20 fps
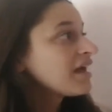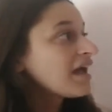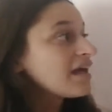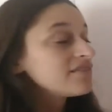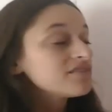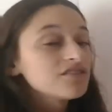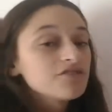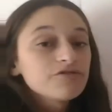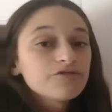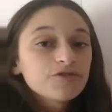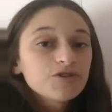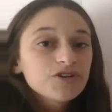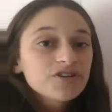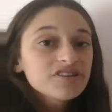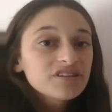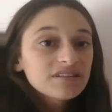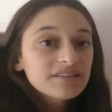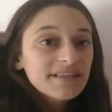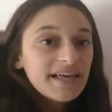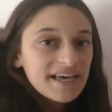And the
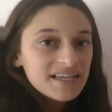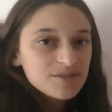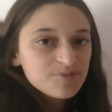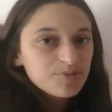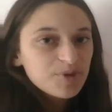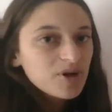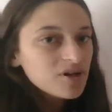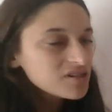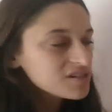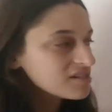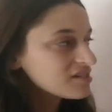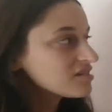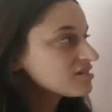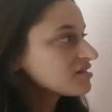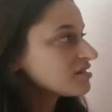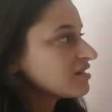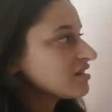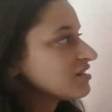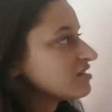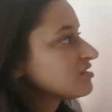fourth and last
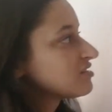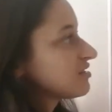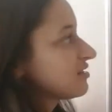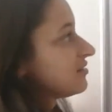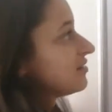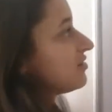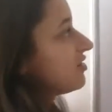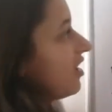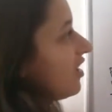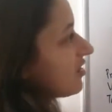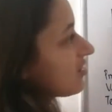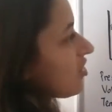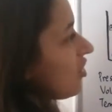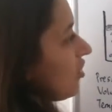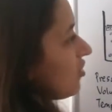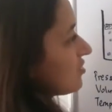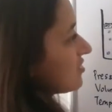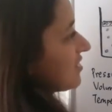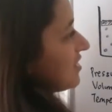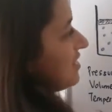process is not
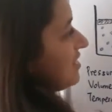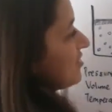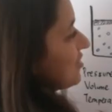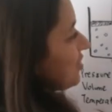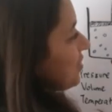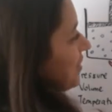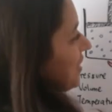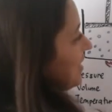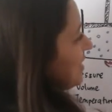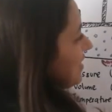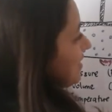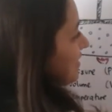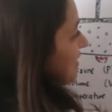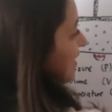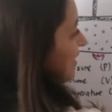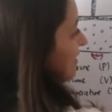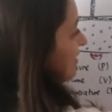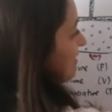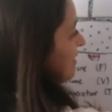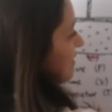called iso
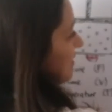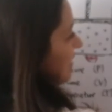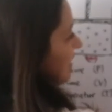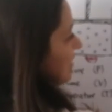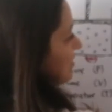anything,